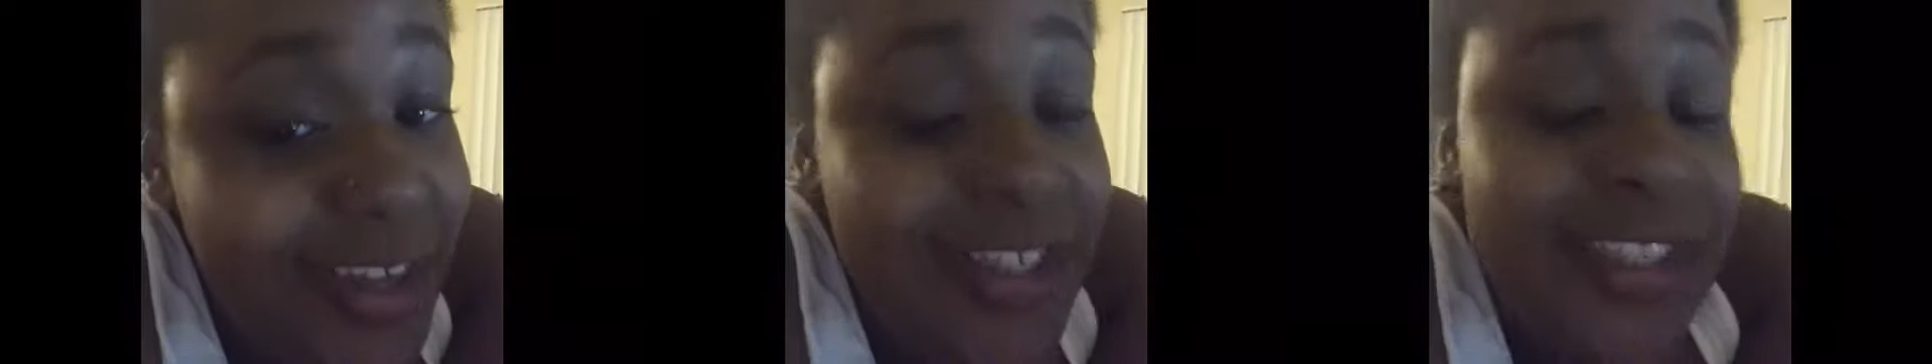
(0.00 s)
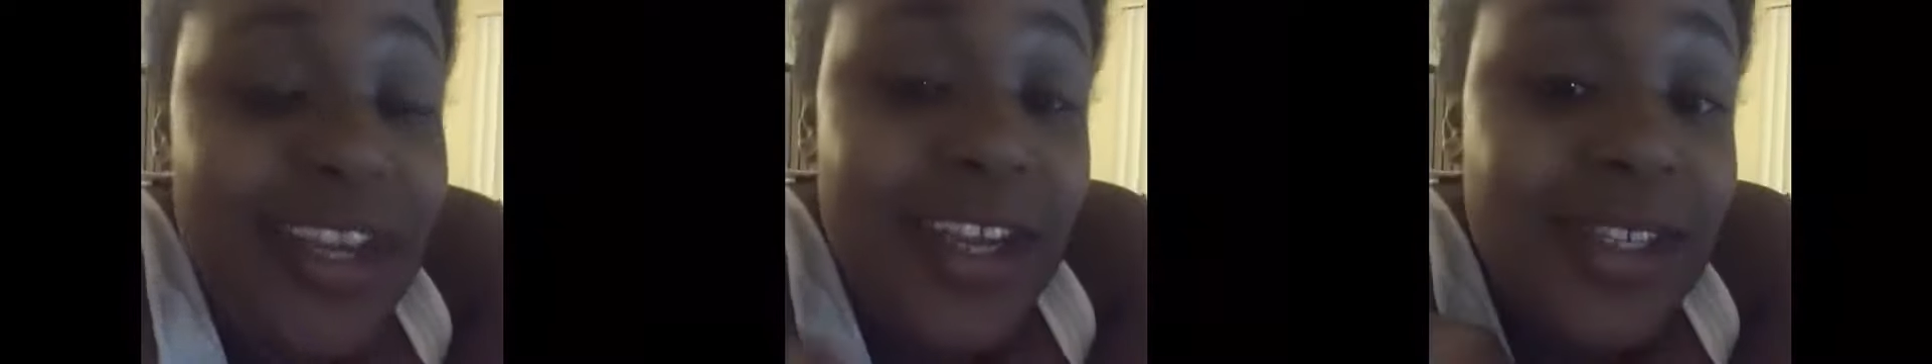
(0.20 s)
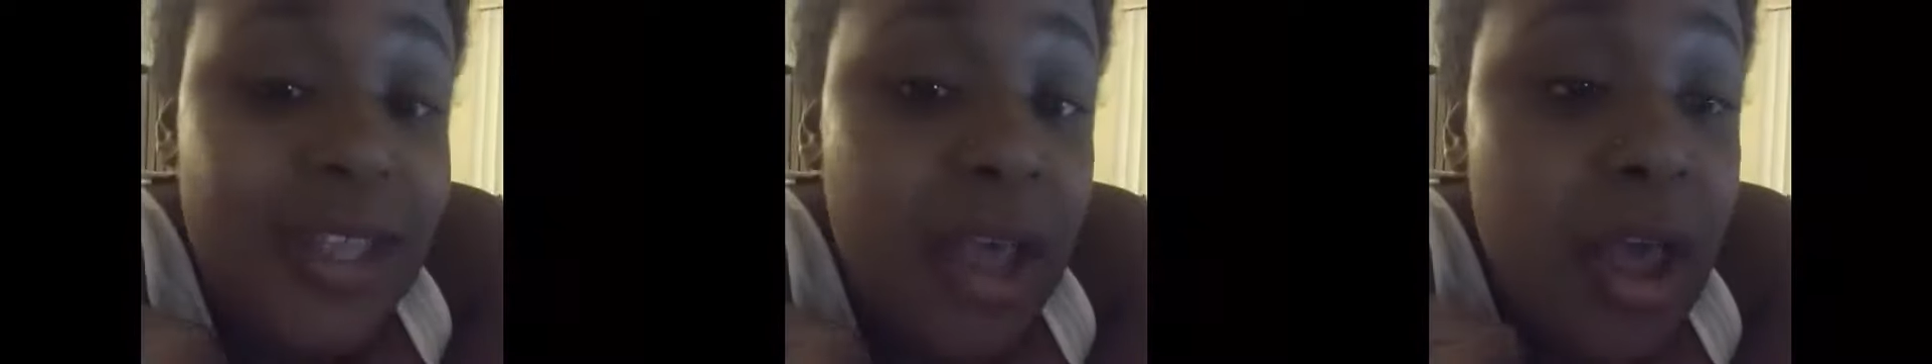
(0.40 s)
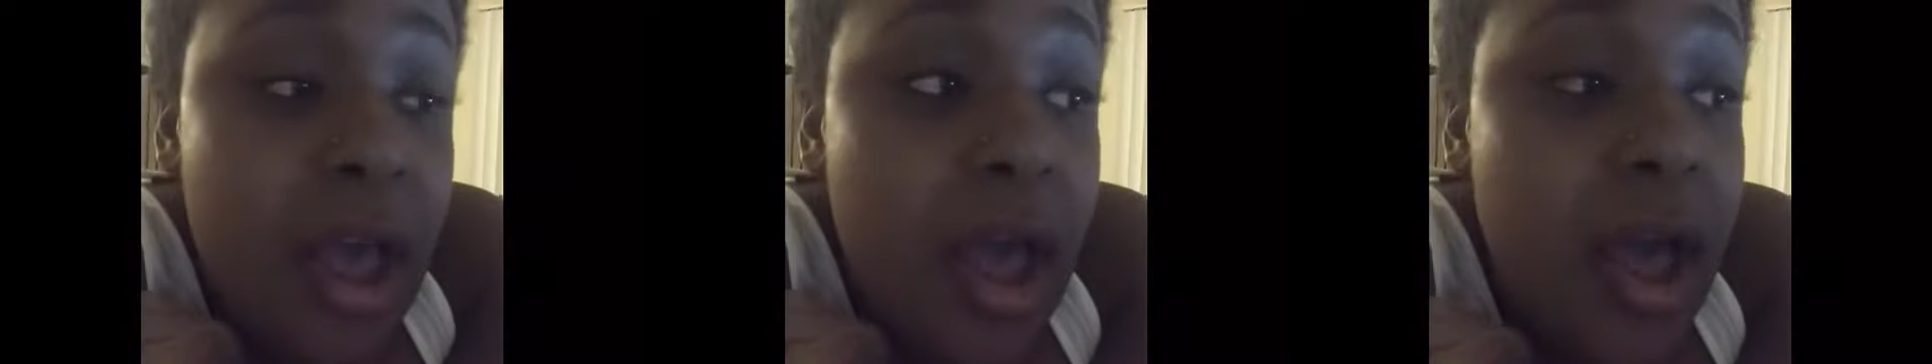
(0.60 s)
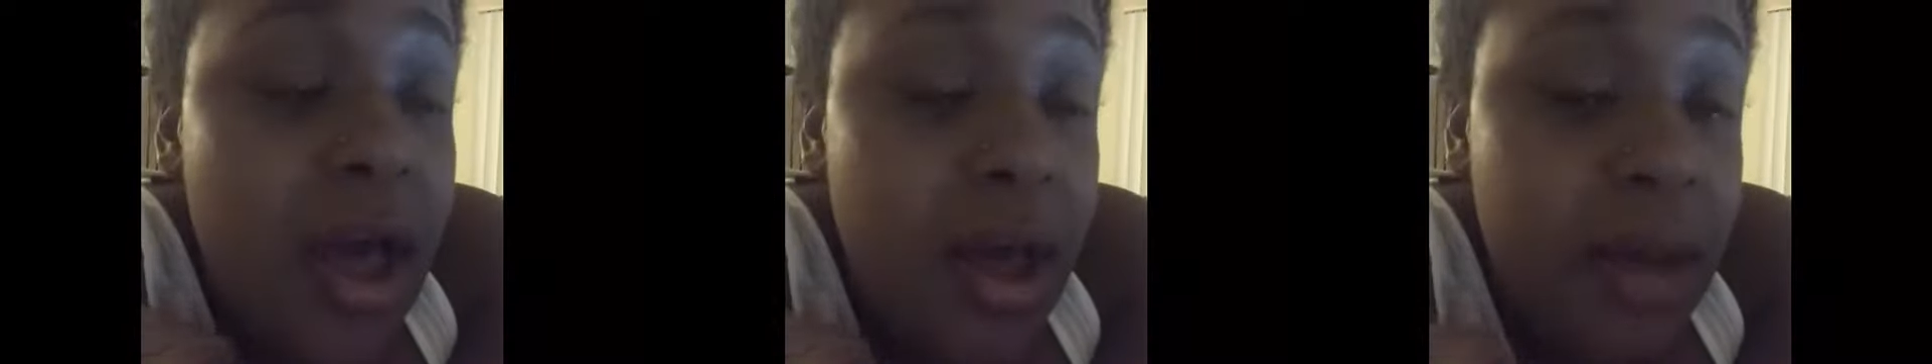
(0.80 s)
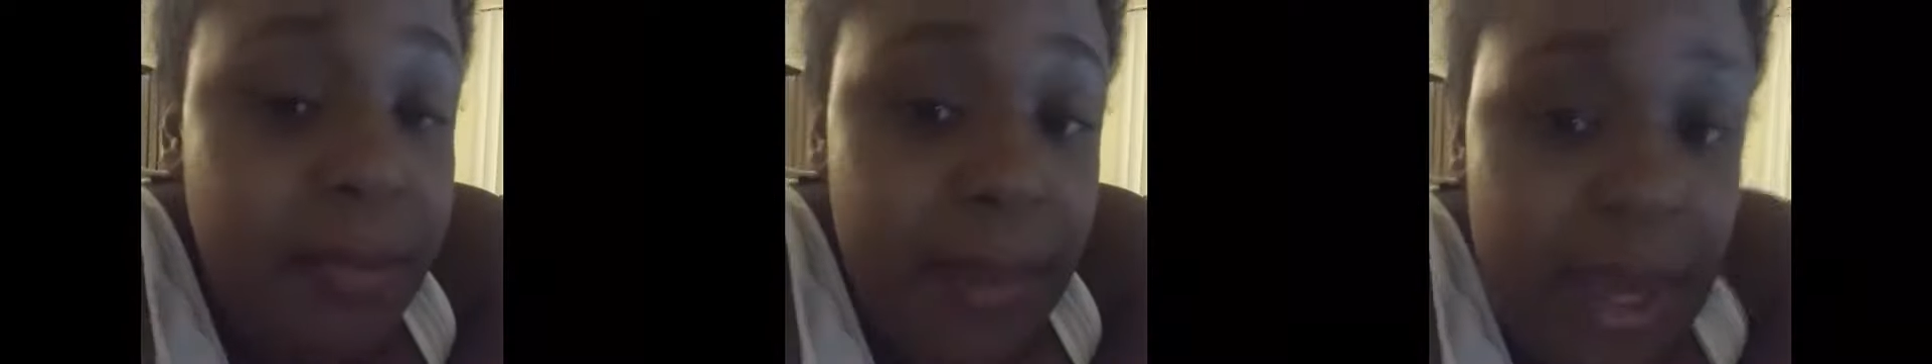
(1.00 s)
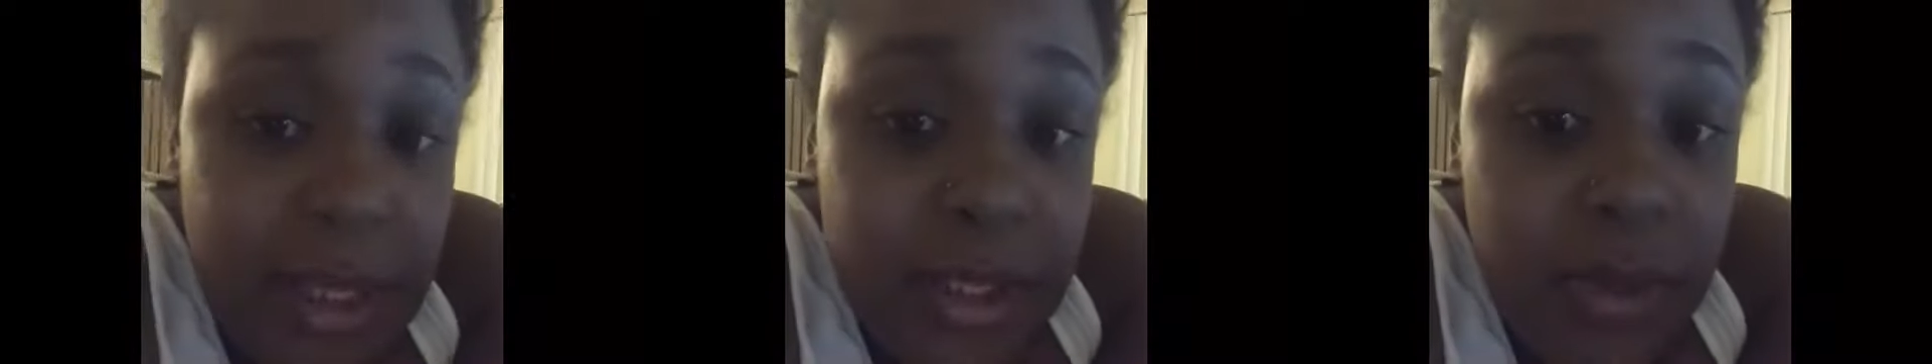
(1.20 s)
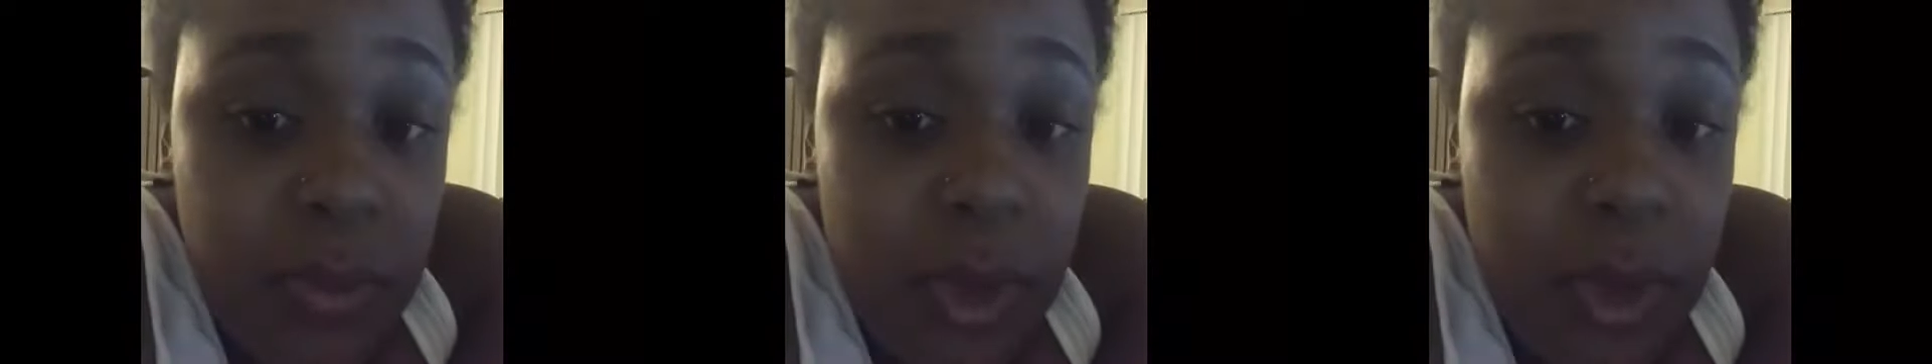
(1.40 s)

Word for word: because she has an amazing